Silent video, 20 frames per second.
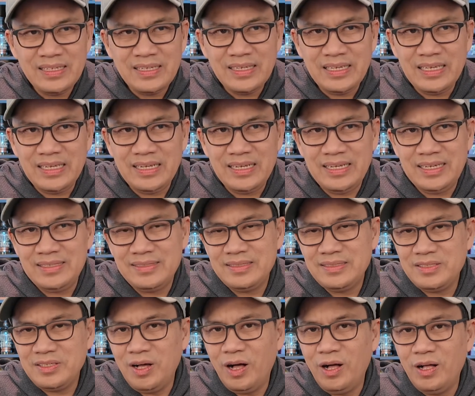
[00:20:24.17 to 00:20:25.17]
And I
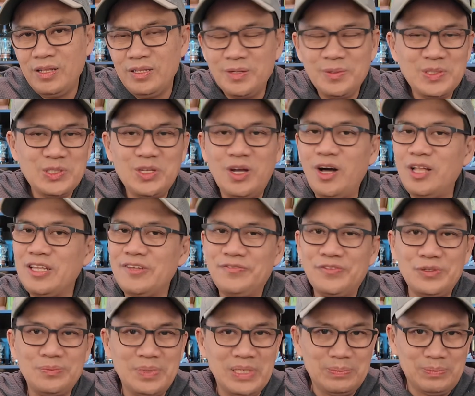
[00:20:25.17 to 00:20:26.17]
always call a
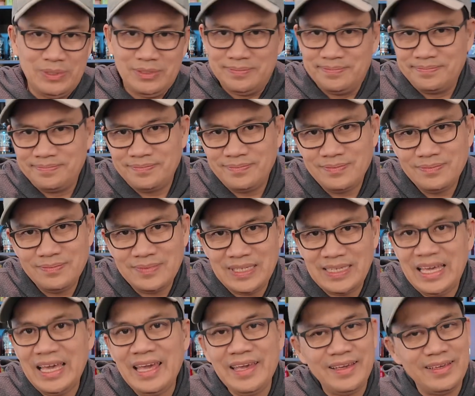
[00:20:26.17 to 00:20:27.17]
few people.
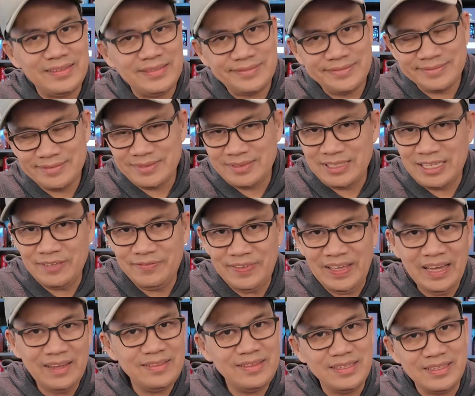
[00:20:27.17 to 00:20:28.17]
Like, hey, I
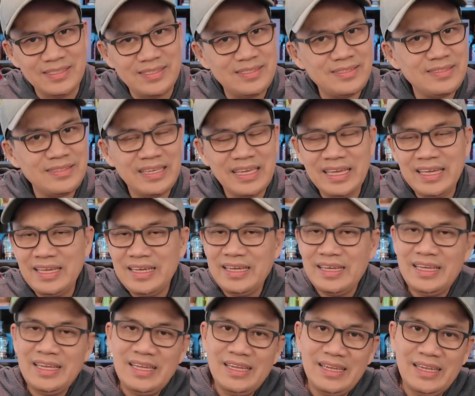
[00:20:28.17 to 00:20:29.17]
found this.
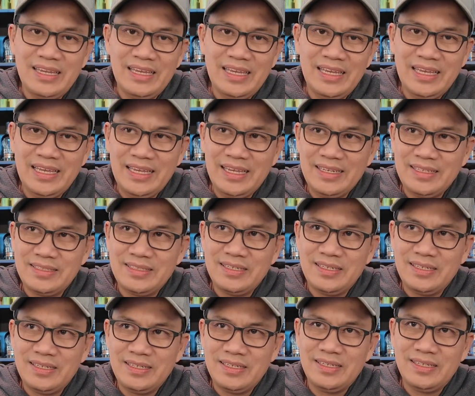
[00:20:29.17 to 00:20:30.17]
And
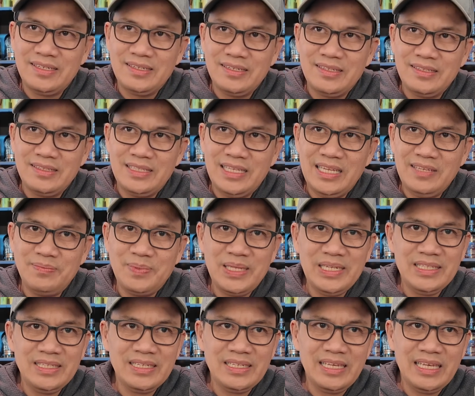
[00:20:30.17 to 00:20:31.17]
they've
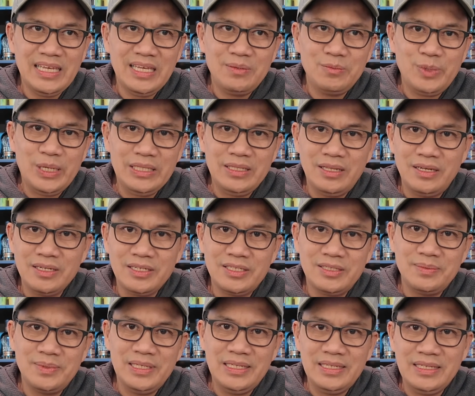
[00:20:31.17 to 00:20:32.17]
been in the game way longer
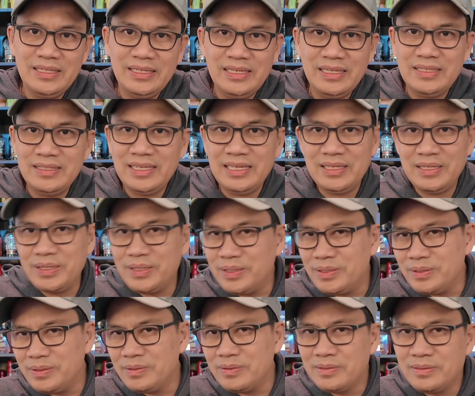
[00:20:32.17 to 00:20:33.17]
than me. And they
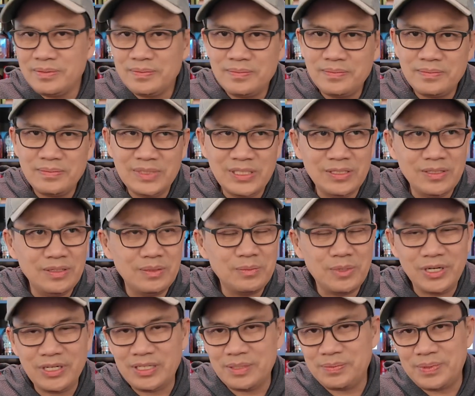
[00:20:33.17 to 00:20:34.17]
know, you know,
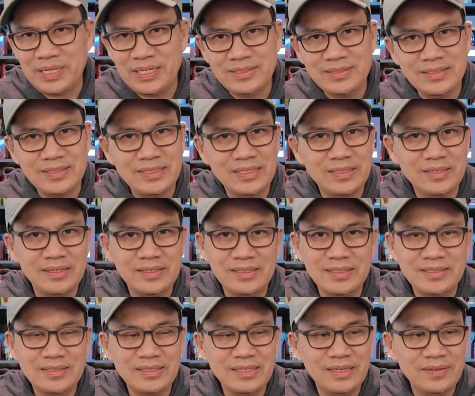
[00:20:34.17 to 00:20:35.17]
market pricing, all
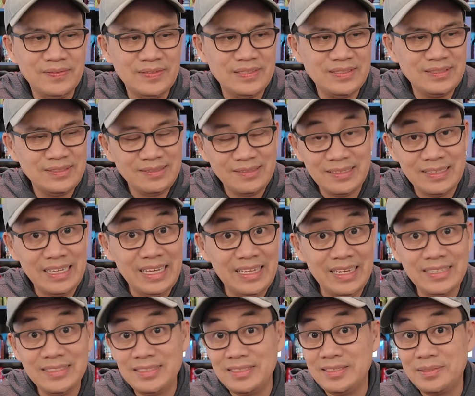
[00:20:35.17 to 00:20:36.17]
this stuff. And they're like, hey,
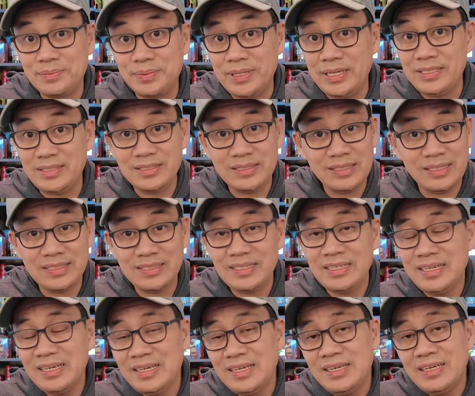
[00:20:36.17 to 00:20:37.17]
that's a good price. Because
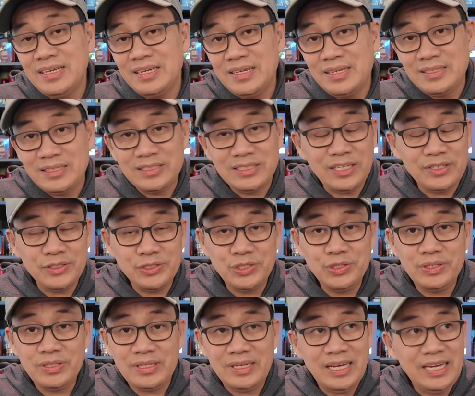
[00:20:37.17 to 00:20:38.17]
to tell the
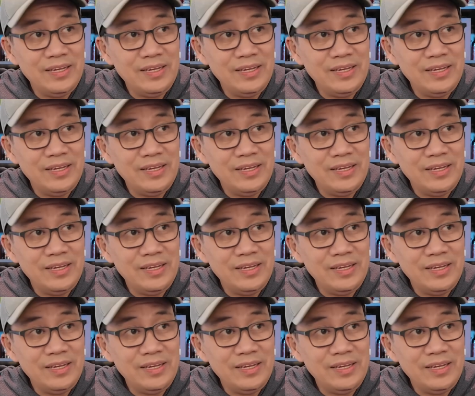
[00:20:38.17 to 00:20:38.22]
truth,